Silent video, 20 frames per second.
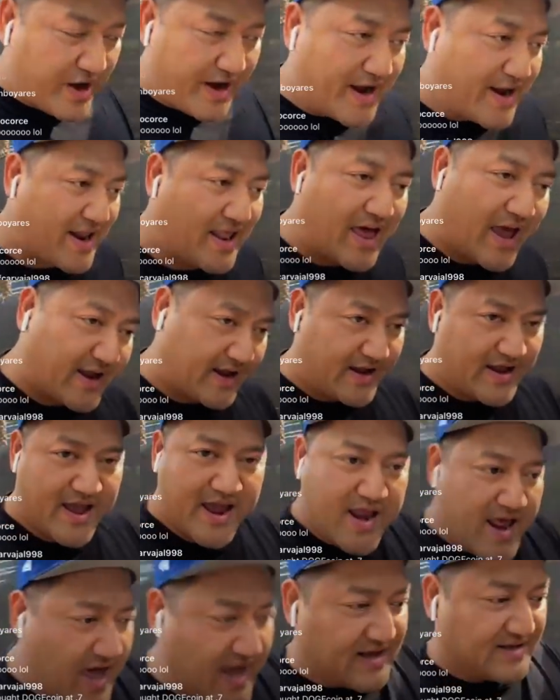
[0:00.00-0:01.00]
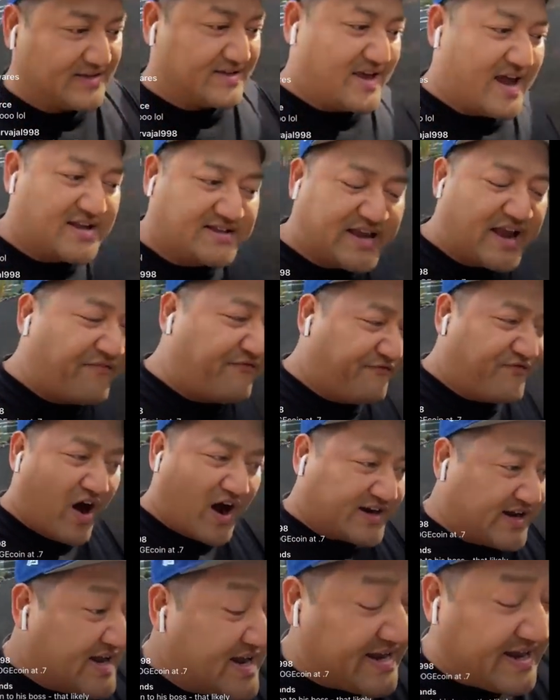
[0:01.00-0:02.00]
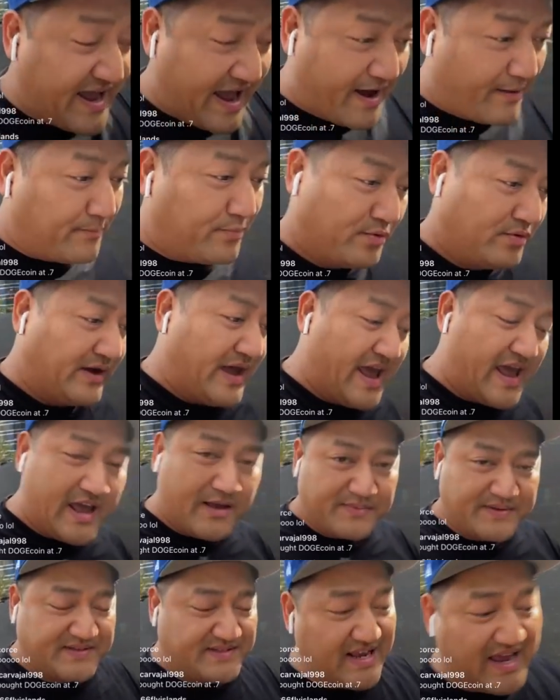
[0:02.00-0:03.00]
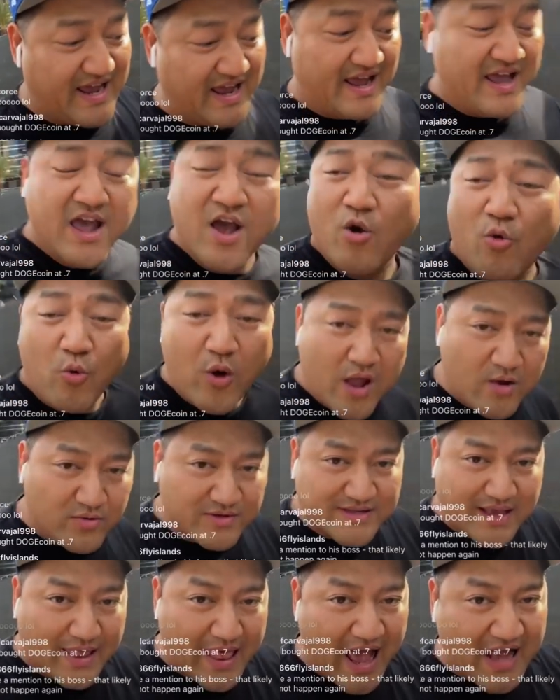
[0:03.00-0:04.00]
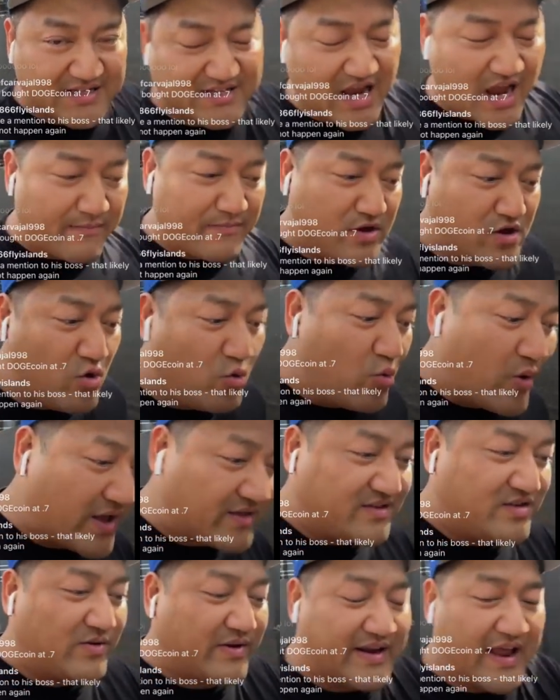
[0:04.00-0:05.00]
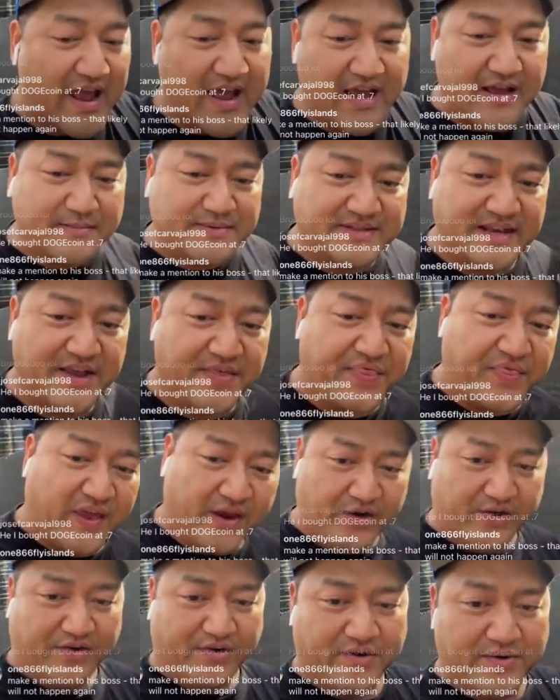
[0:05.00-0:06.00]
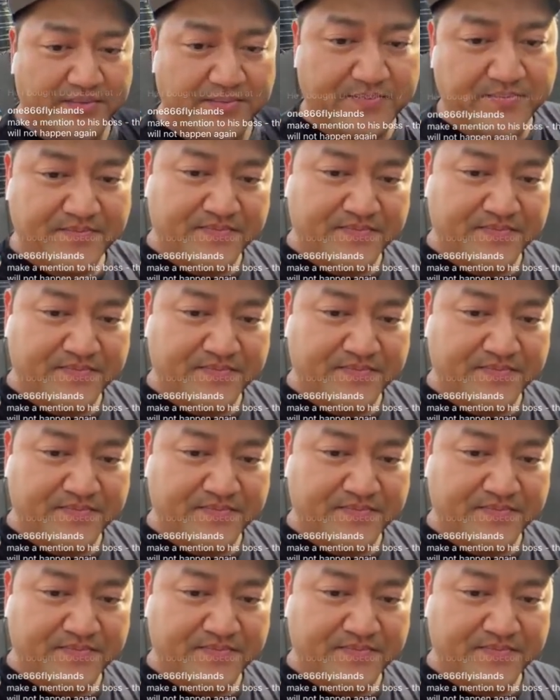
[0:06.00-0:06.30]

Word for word: Treat it like it is. It's a fucking gamble. AMC. When was the last time you went to an AMC theater?